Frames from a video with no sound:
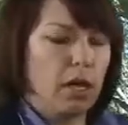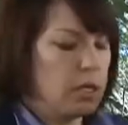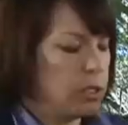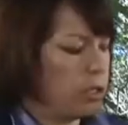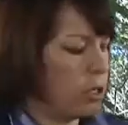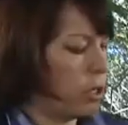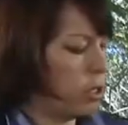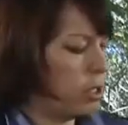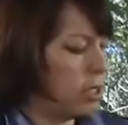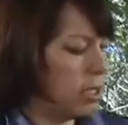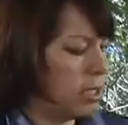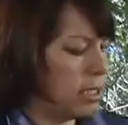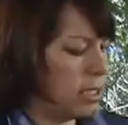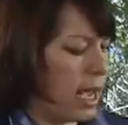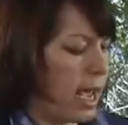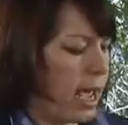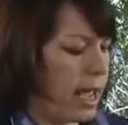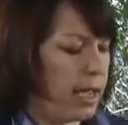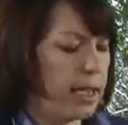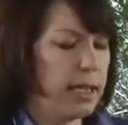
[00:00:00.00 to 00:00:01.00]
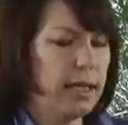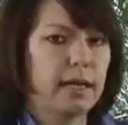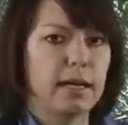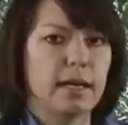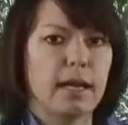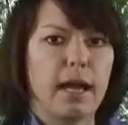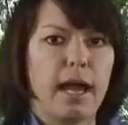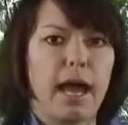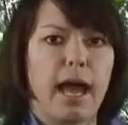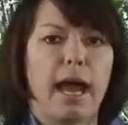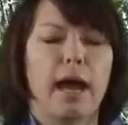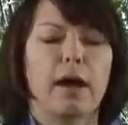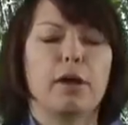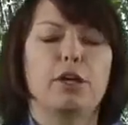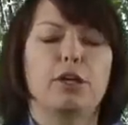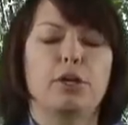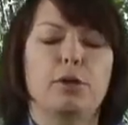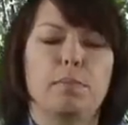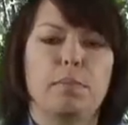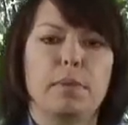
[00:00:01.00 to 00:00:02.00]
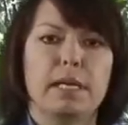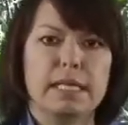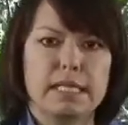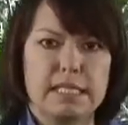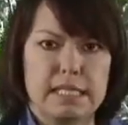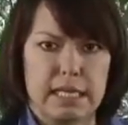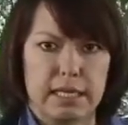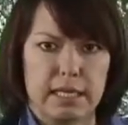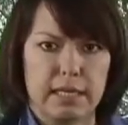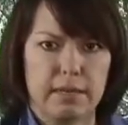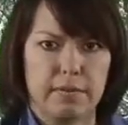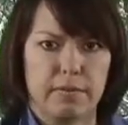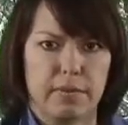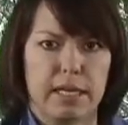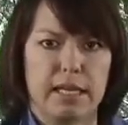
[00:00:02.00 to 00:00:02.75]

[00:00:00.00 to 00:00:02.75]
So today our humidity